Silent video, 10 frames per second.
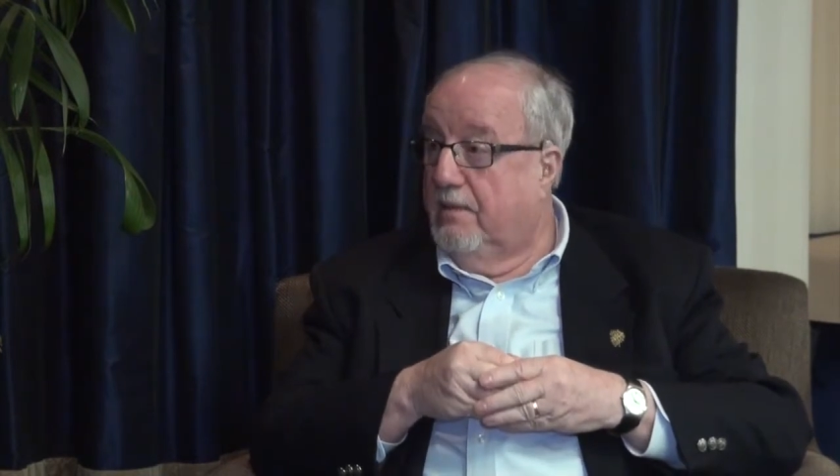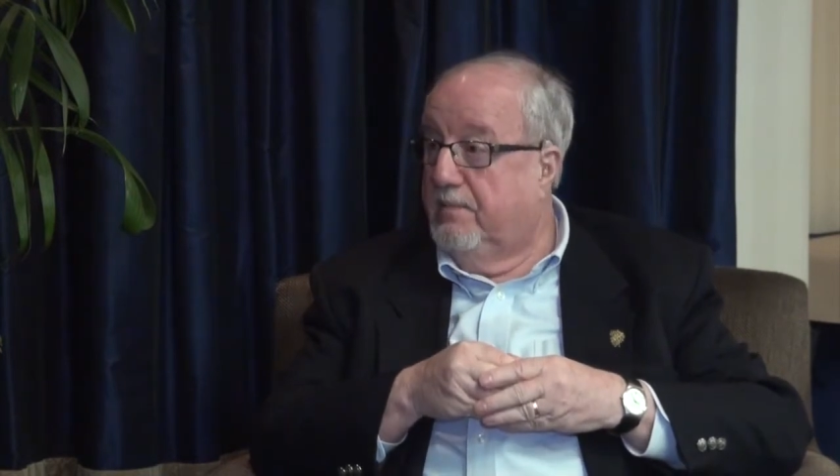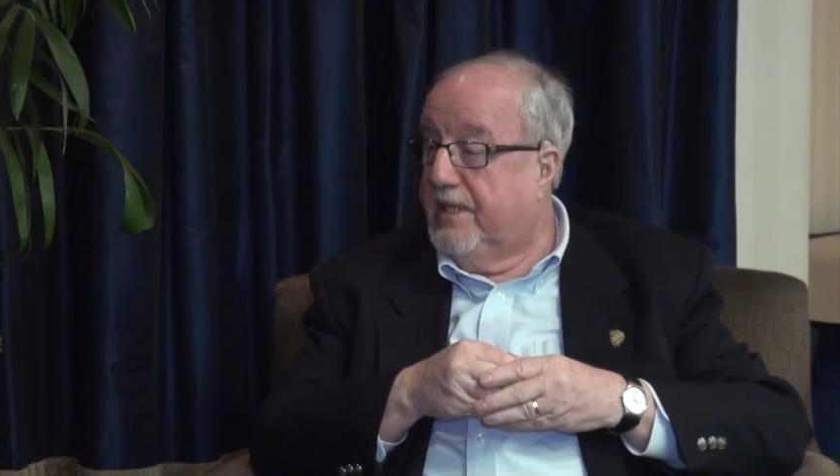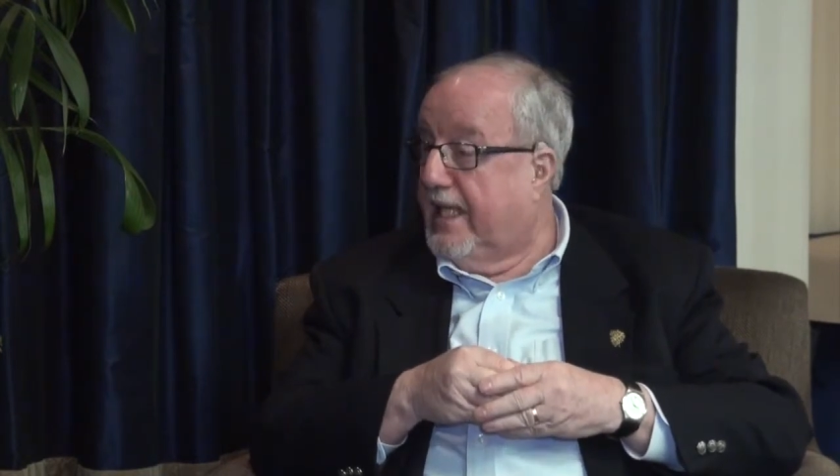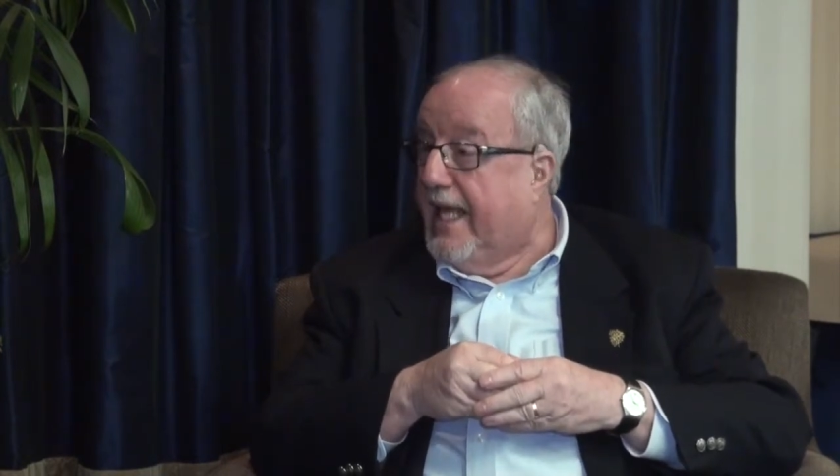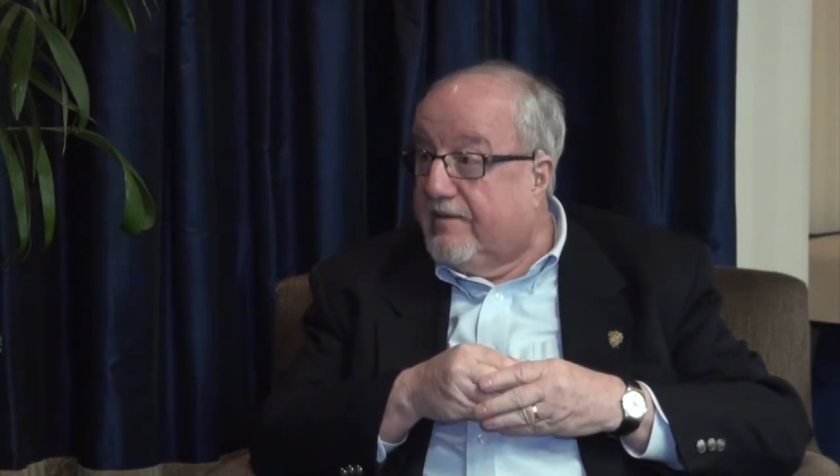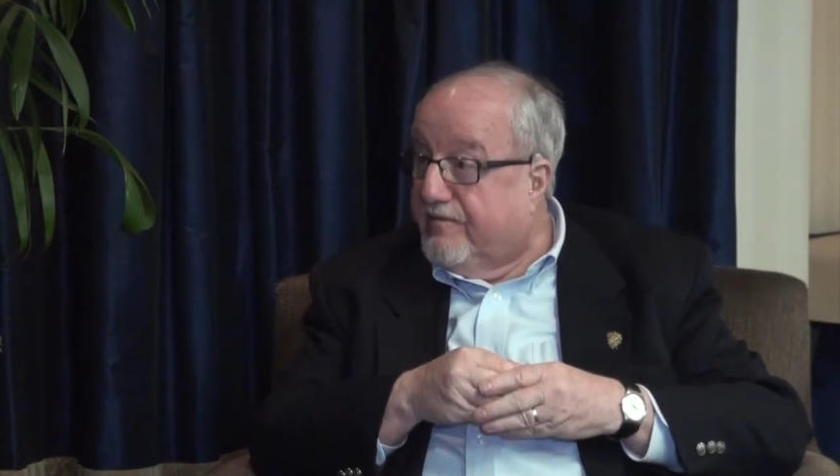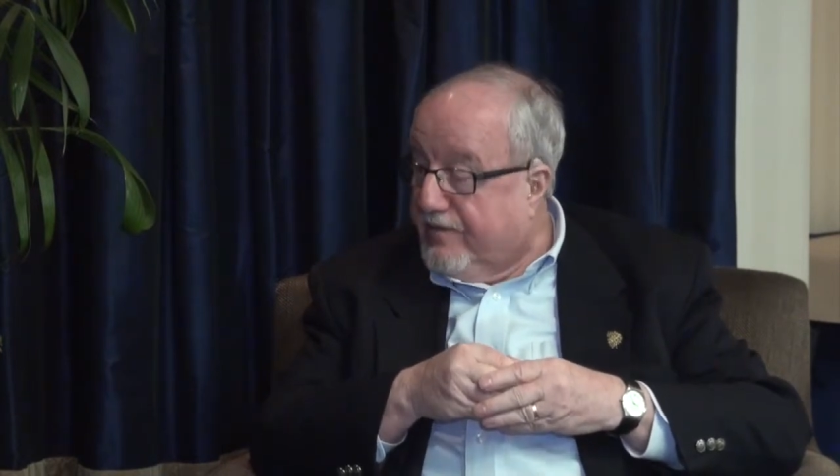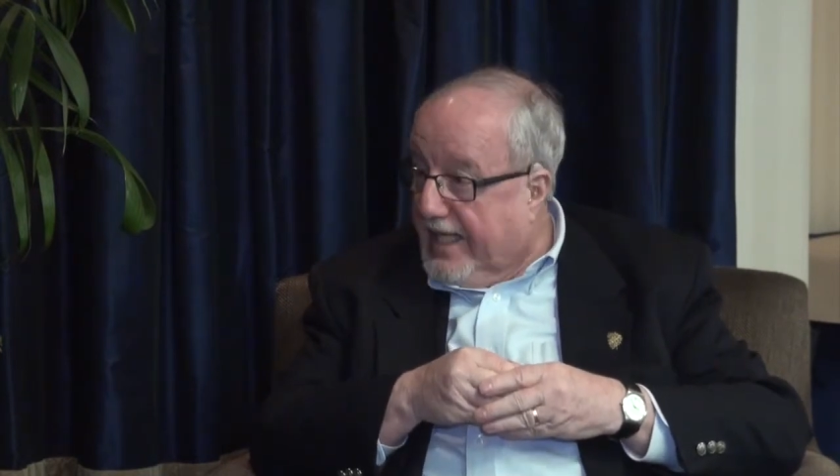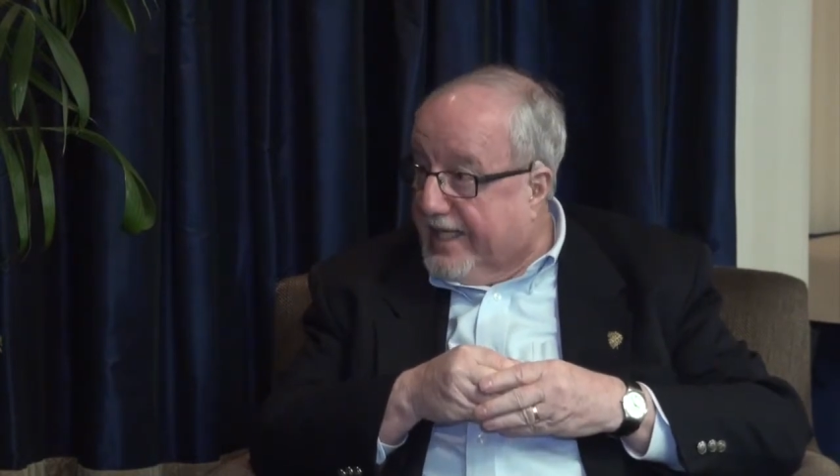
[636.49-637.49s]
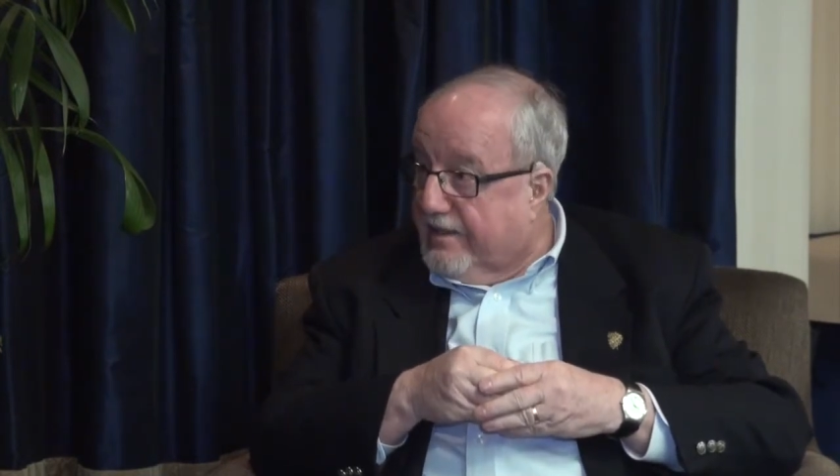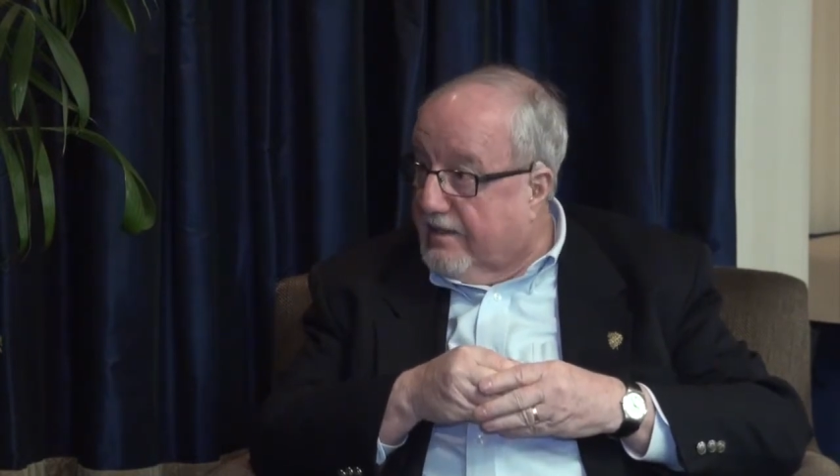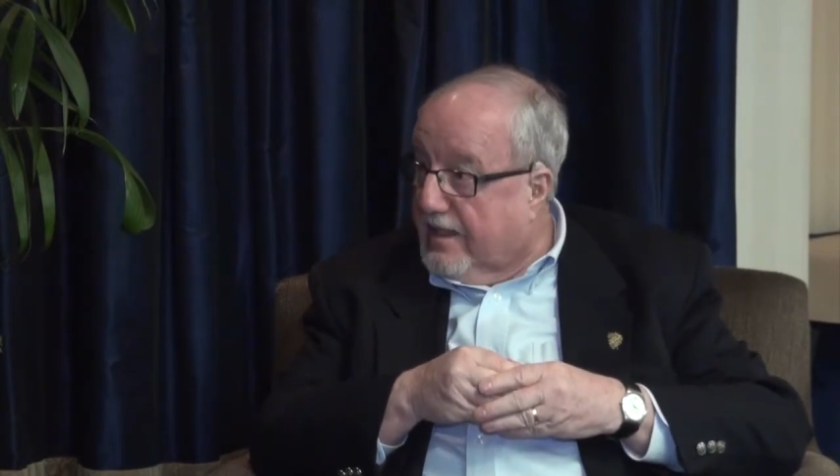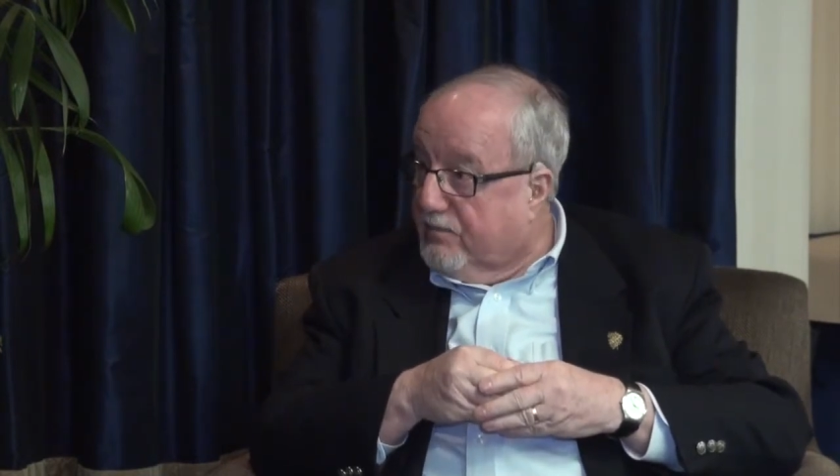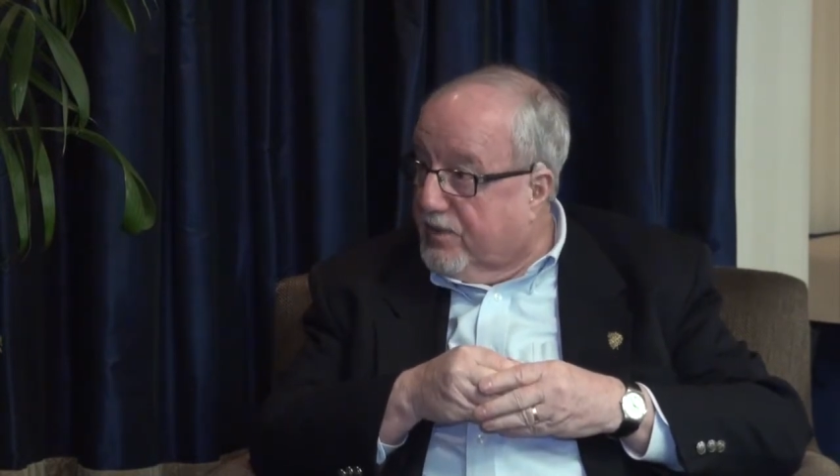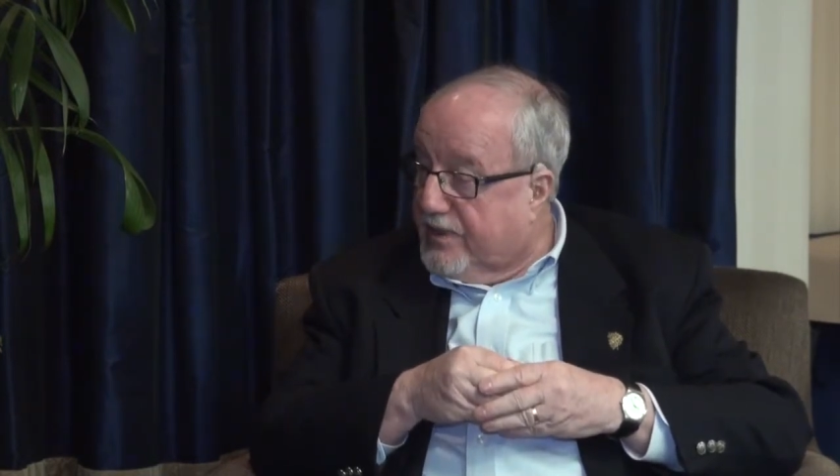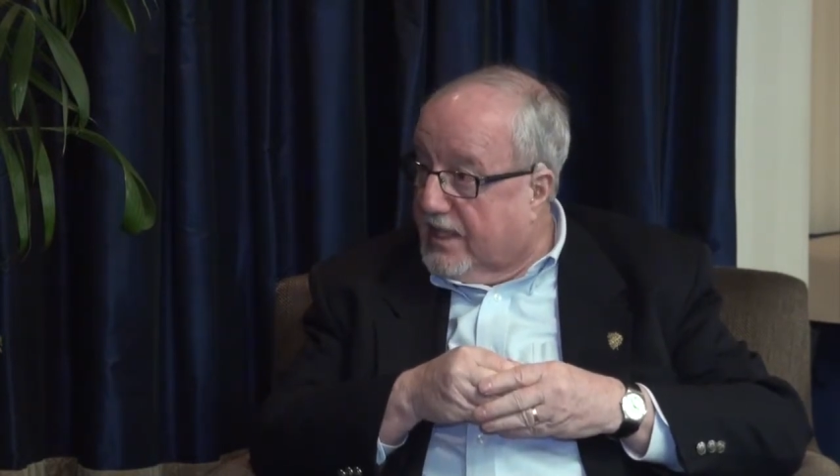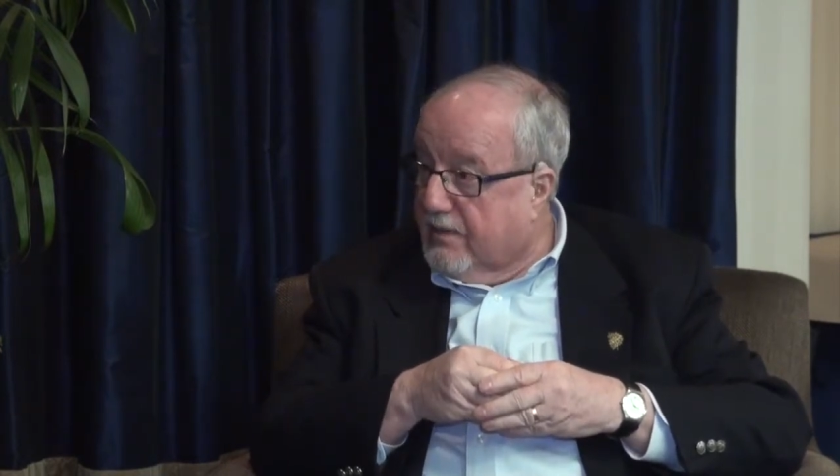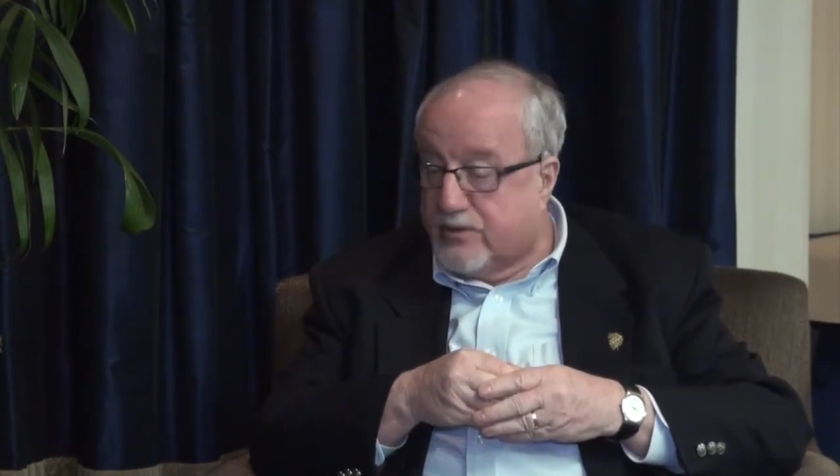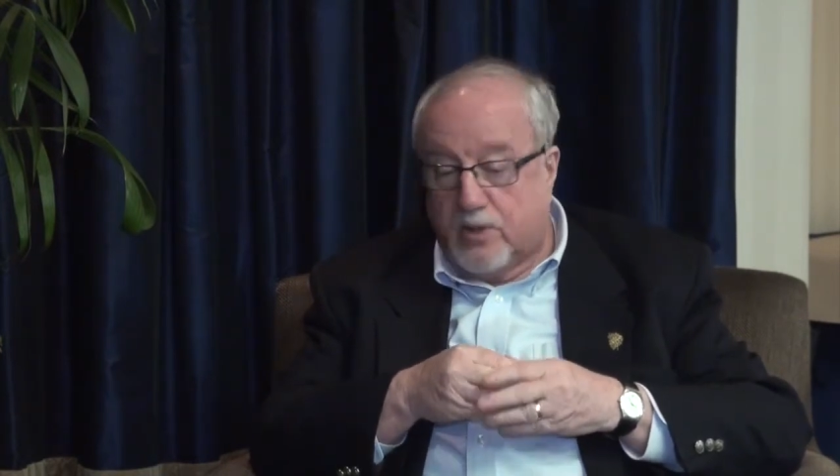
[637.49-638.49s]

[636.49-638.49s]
but they hadn't fled, and we were taking them.